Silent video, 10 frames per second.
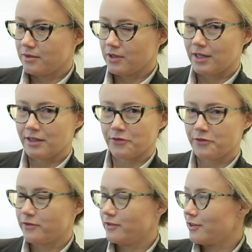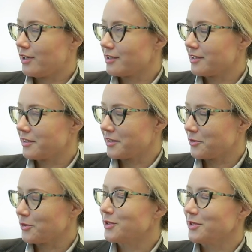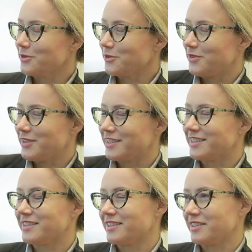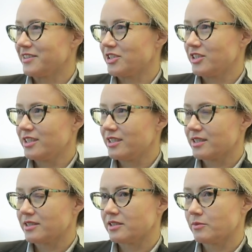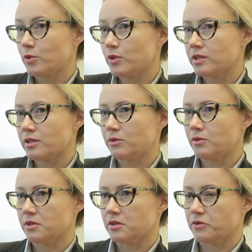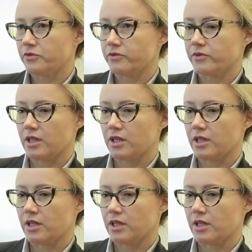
life other than talking to physicists and engineers is more in the corner of